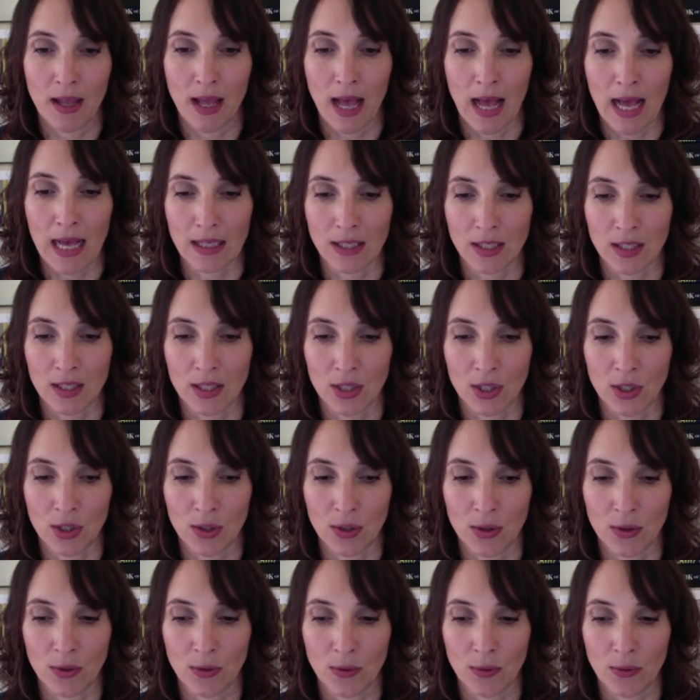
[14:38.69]
has
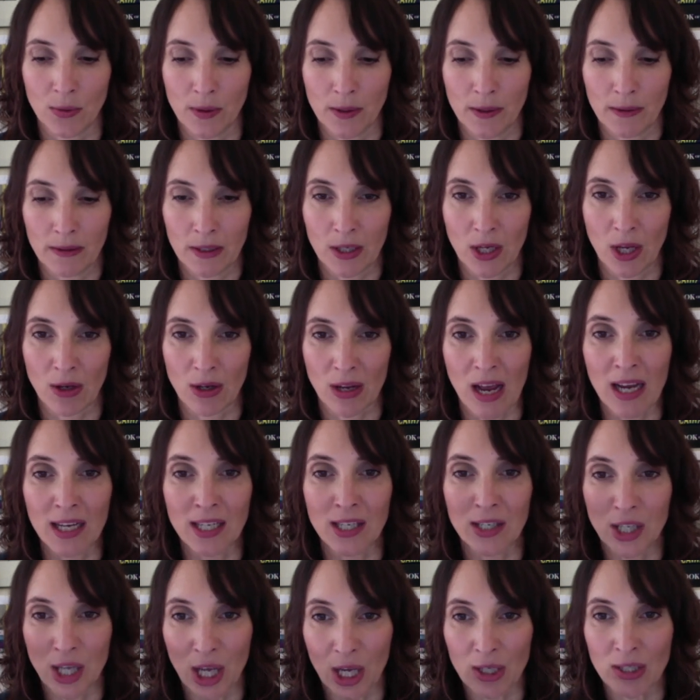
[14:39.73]
to kind
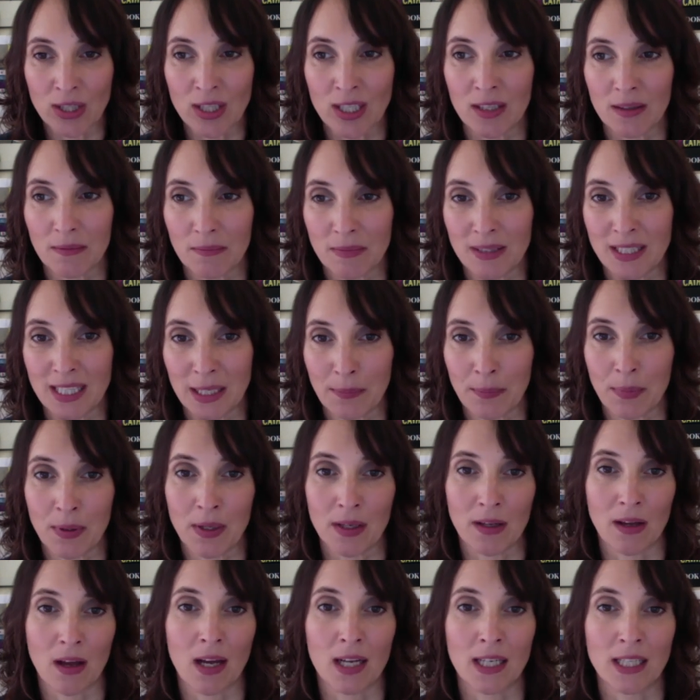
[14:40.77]
of go to deeper
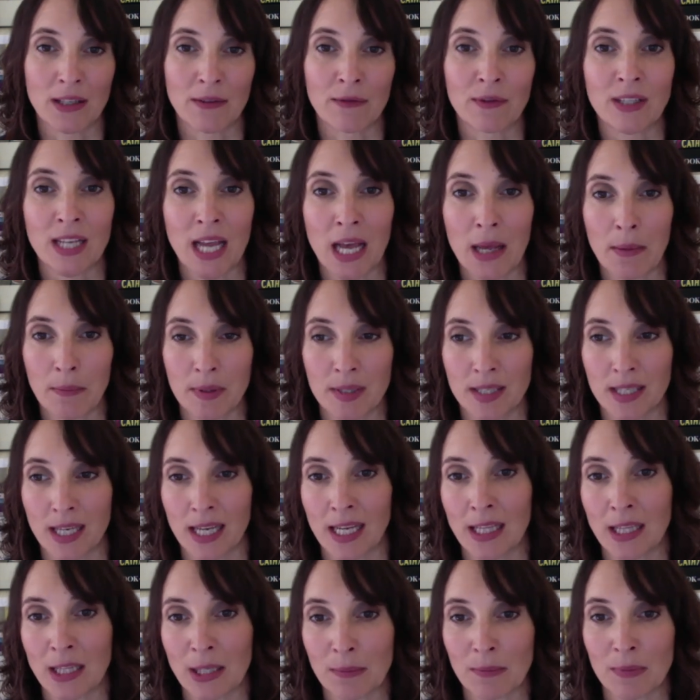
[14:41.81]
kind of depths
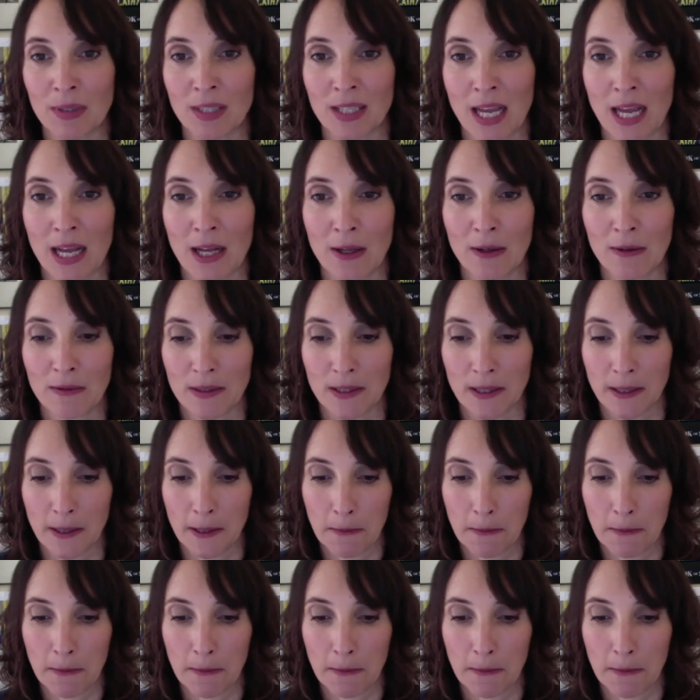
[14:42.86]
in themselves,